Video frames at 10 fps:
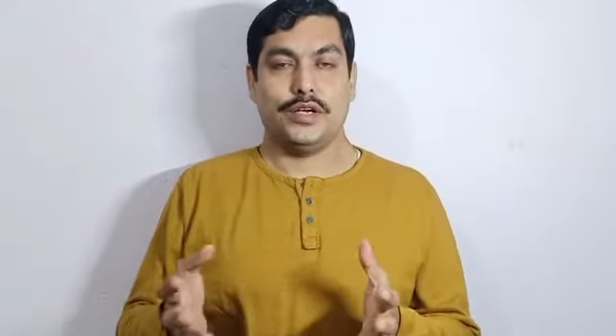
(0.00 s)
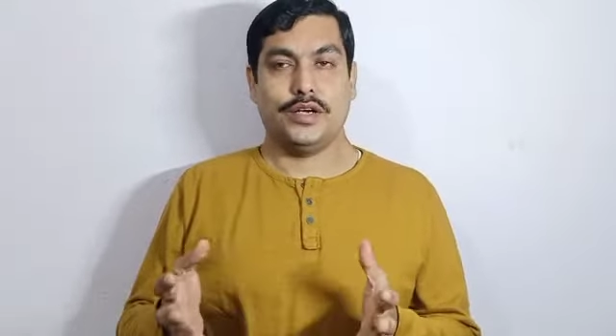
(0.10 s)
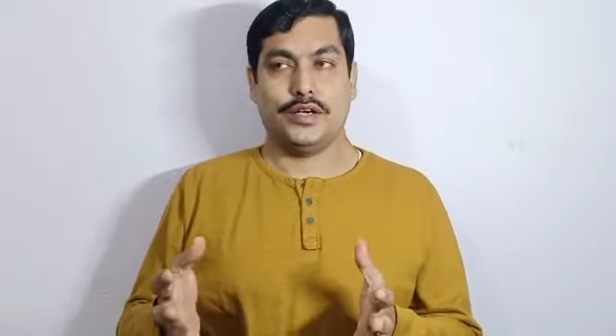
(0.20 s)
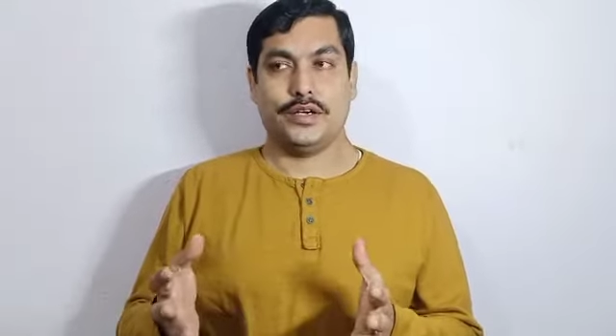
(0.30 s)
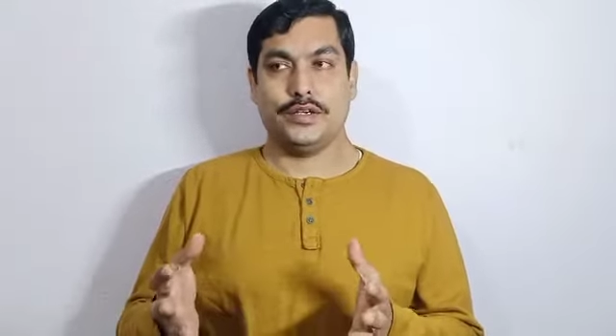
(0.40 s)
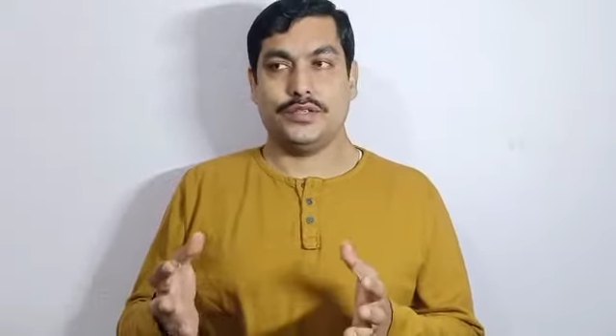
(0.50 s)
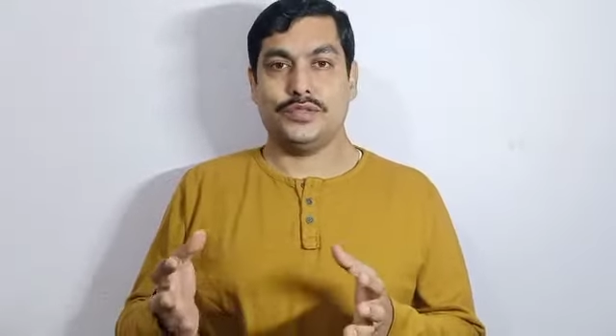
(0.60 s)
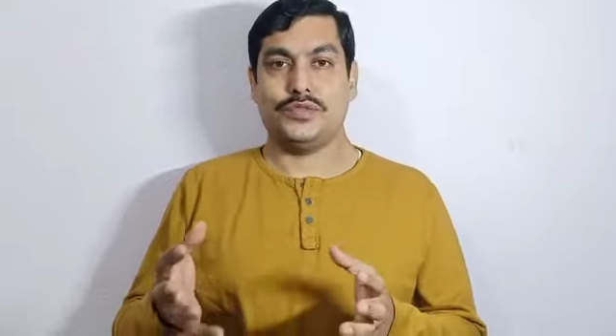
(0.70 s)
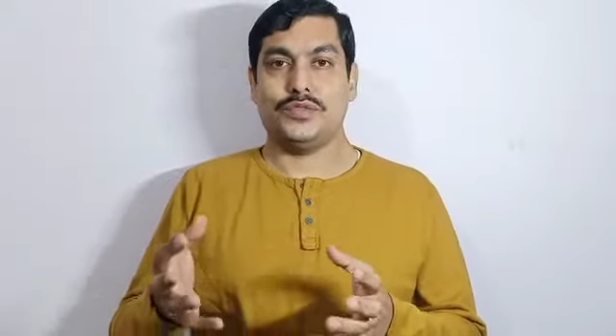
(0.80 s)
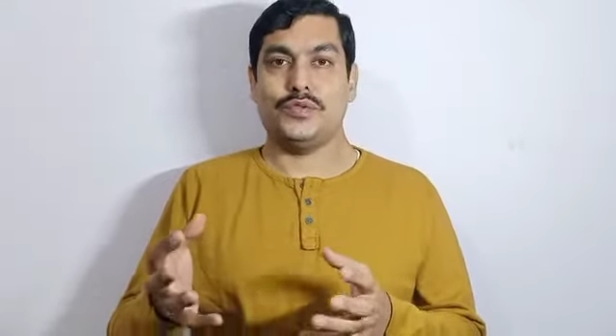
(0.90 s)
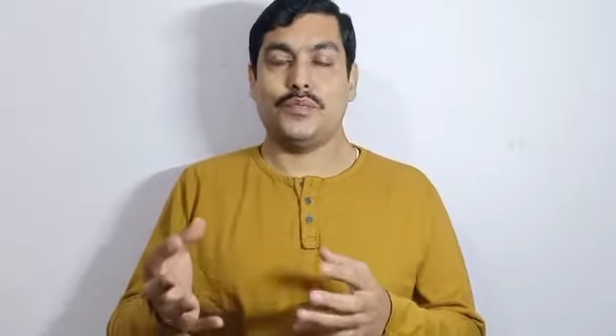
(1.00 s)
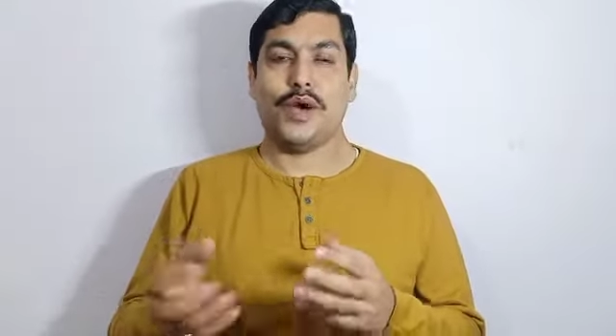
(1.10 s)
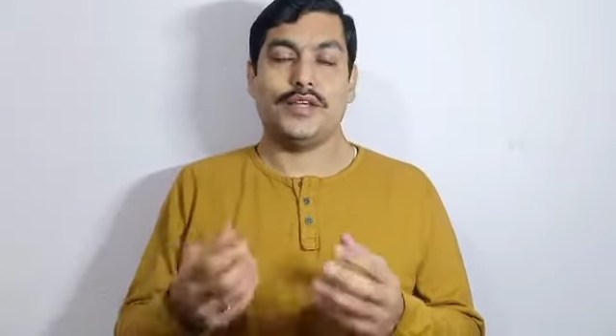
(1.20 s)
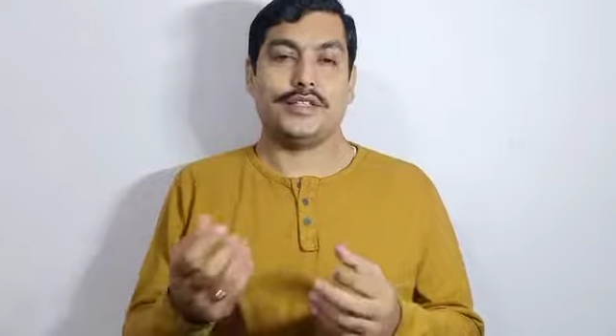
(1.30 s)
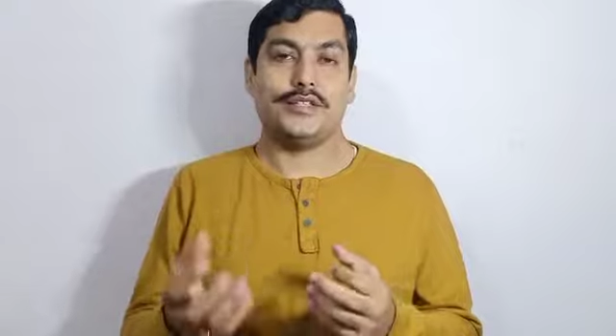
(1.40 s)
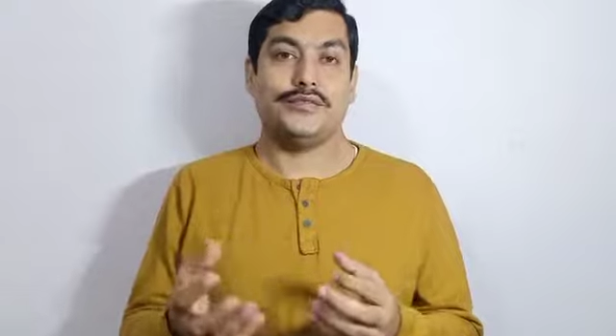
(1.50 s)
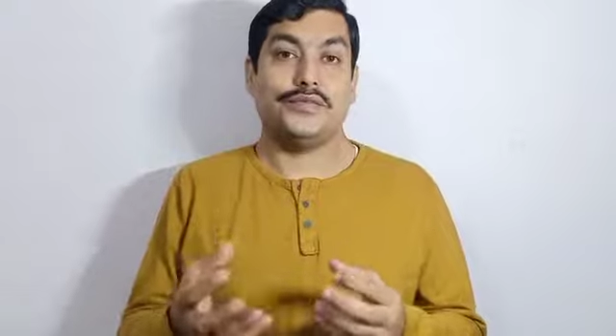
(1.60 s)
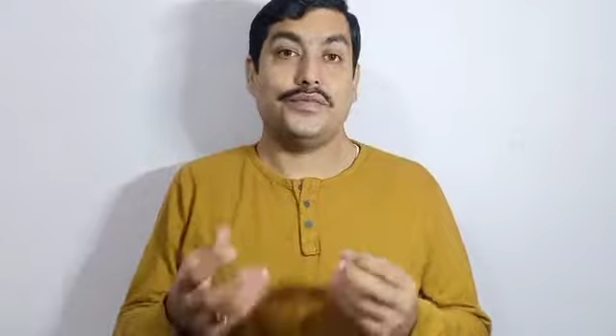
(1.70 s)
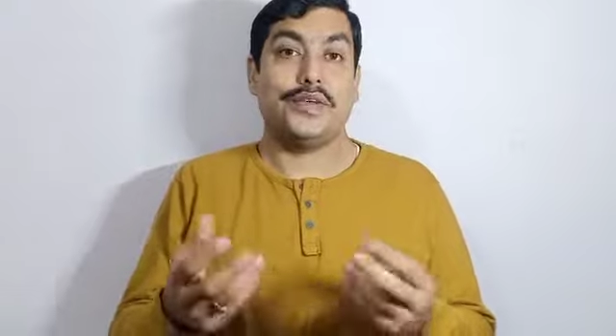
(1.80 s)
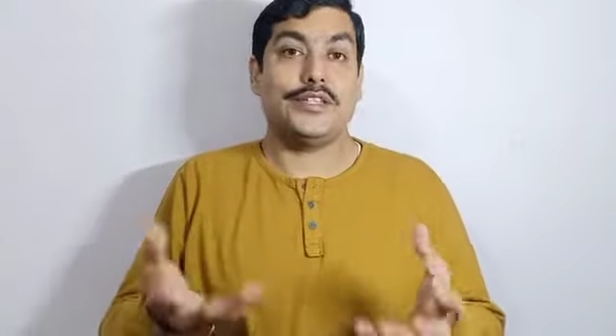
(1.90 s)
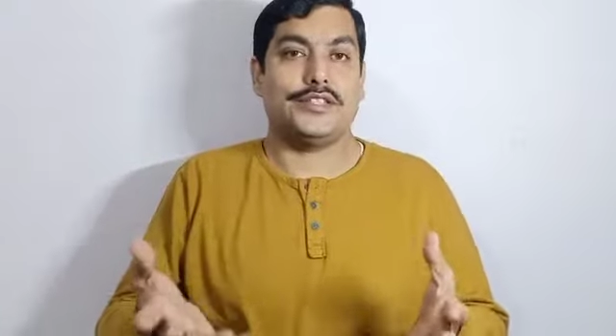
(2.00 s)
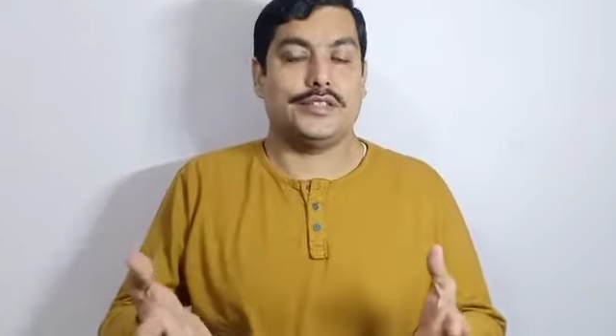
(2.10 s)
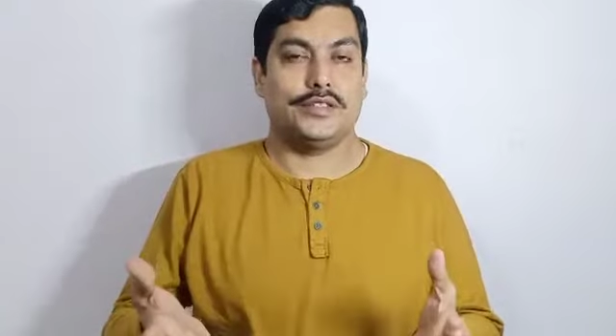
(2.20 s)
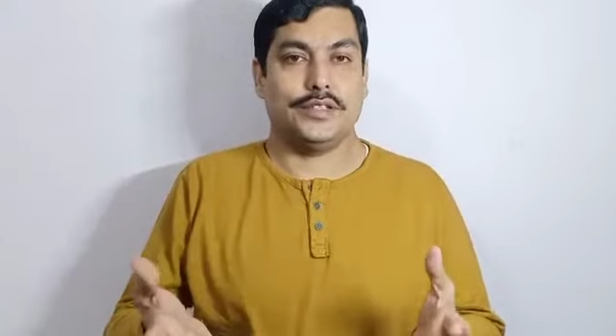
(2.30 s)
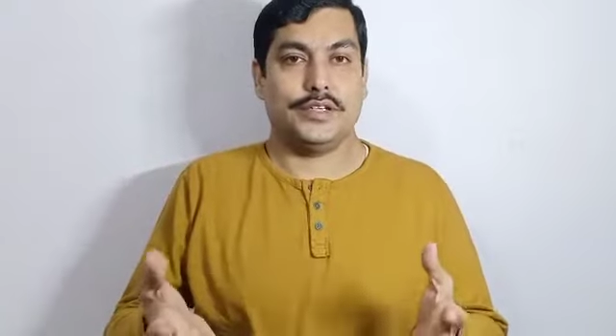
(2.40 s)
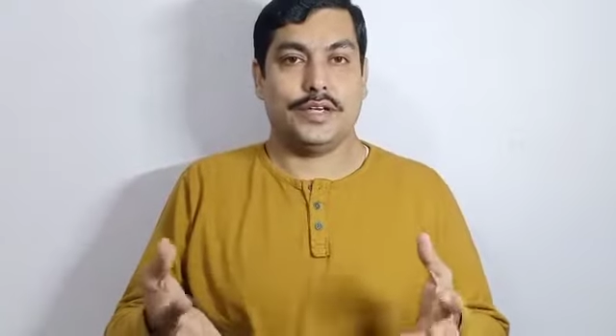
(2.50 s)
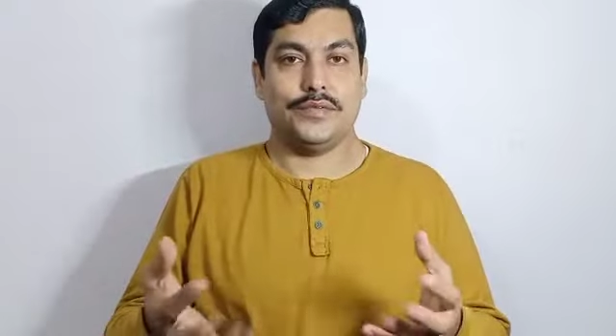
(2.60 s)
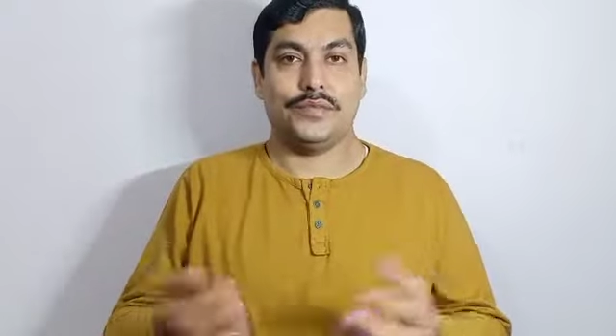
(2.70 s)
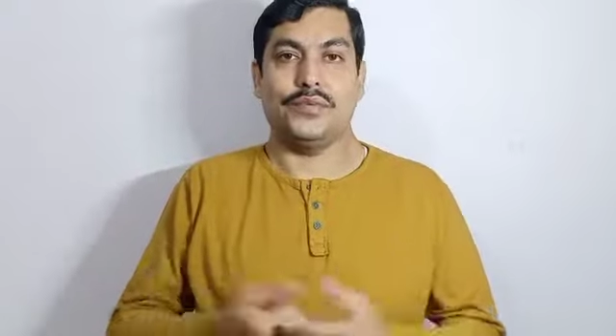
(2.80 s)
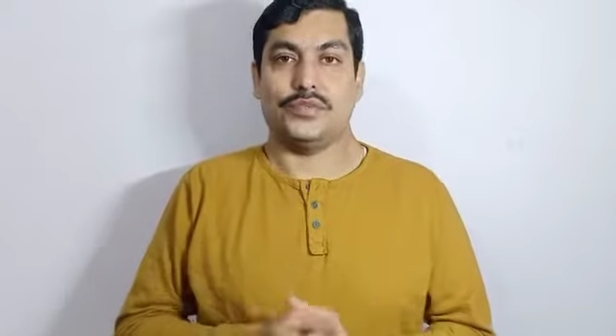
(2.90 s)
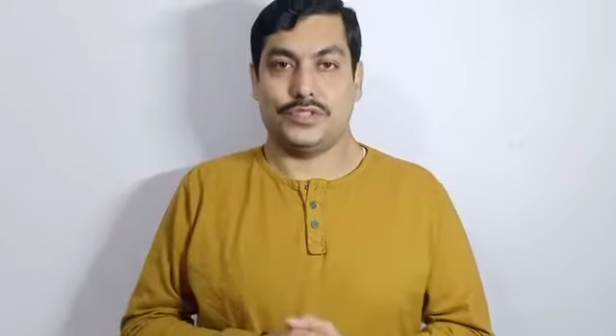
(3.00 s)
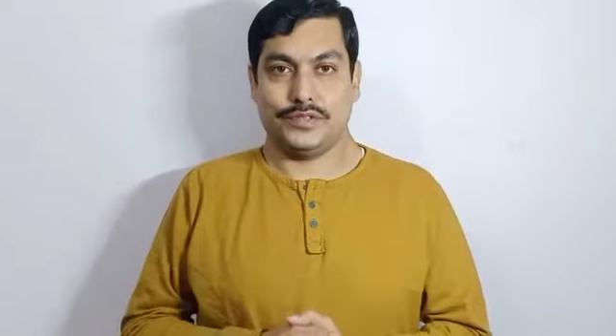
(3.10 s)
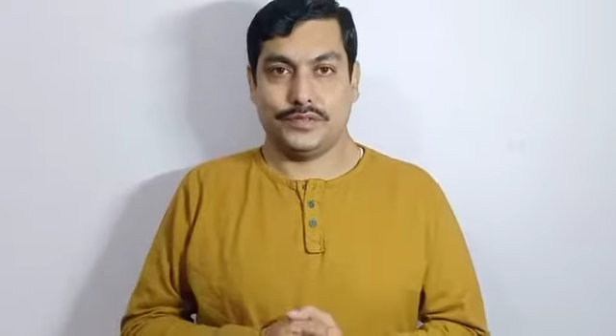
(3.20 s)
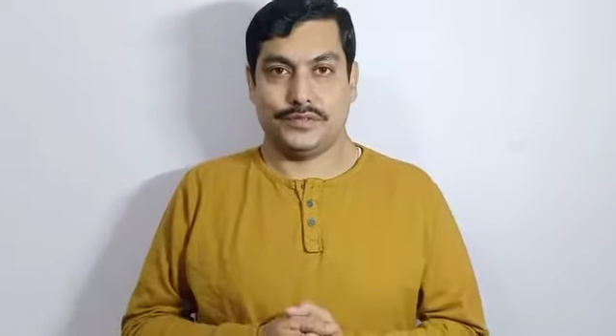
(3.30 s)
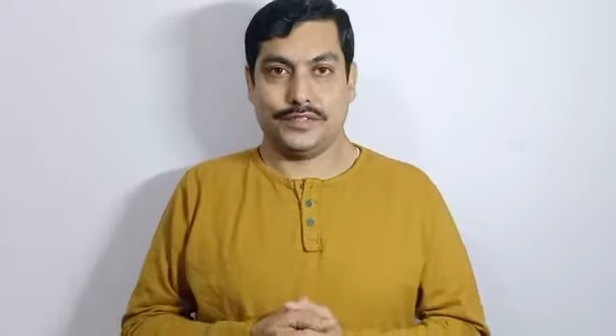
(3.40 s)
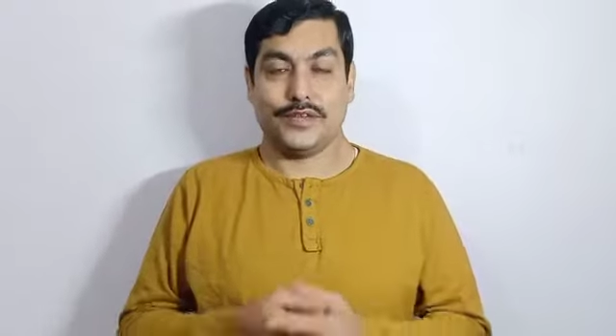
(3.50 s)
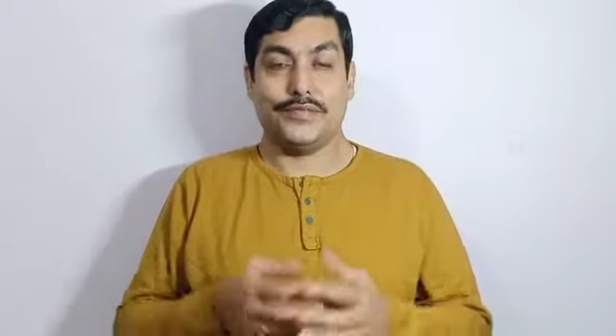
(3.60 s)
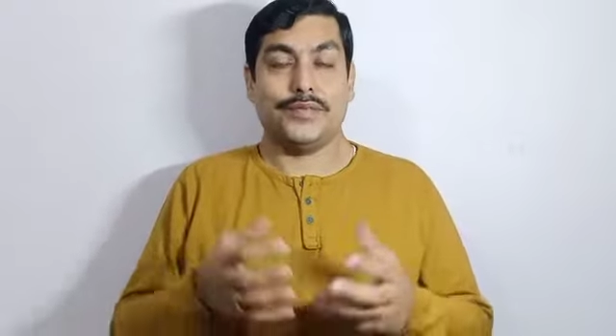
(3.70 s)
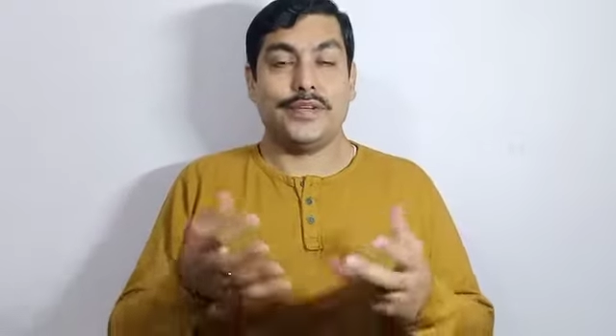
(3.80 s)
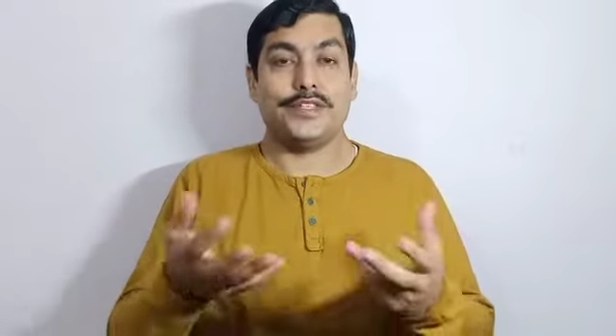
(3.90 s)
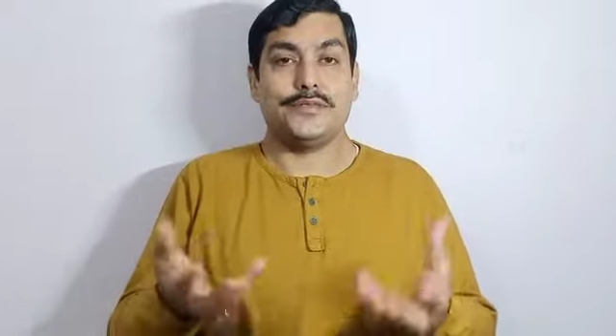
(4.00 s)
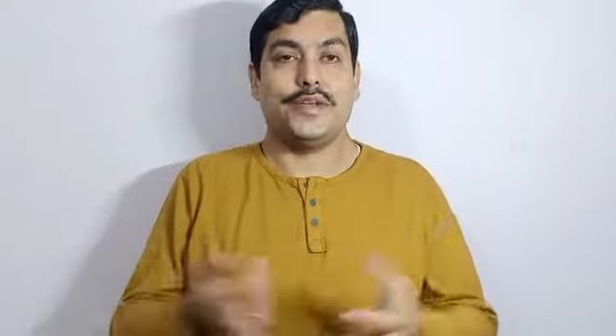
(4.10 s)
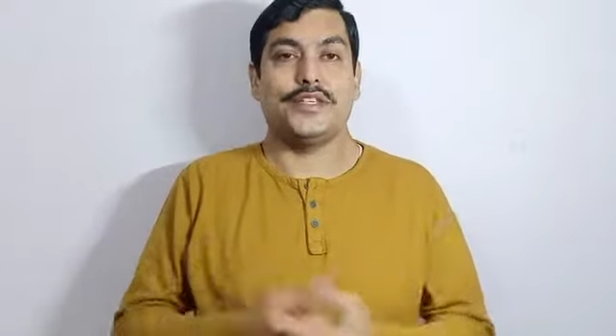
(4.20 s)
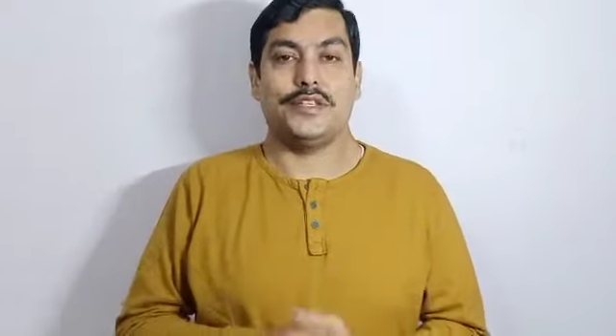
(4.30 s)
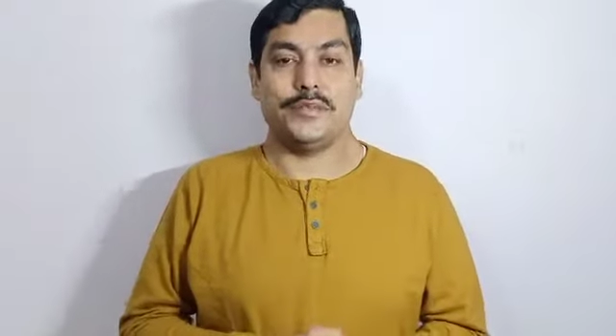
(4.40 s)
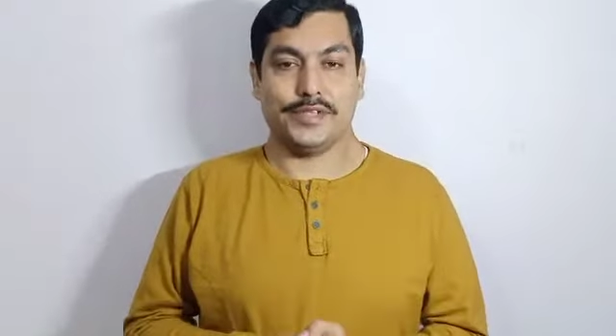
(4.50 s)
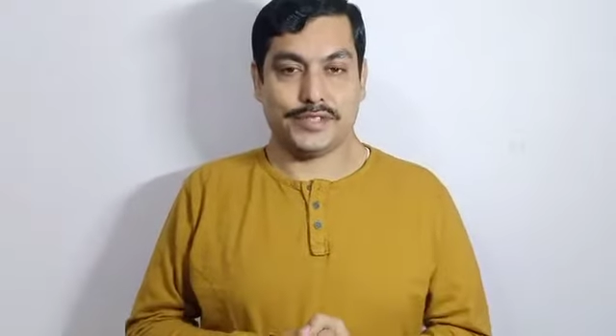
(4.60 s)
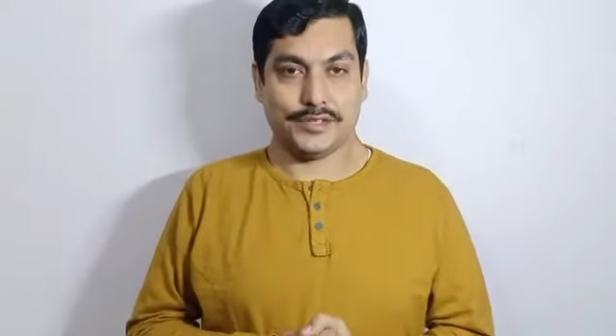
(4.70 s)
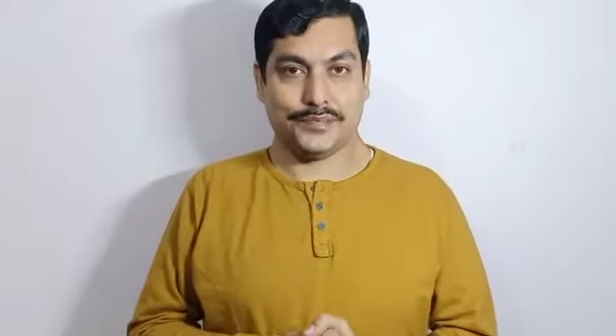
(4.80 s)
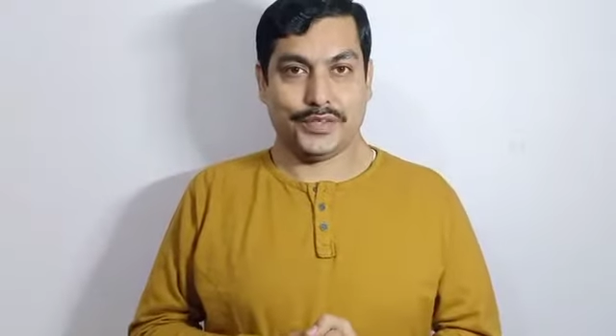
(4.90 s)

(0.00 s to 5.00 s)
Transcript: uh, to buy some fresh fruits, some fresh vegetables.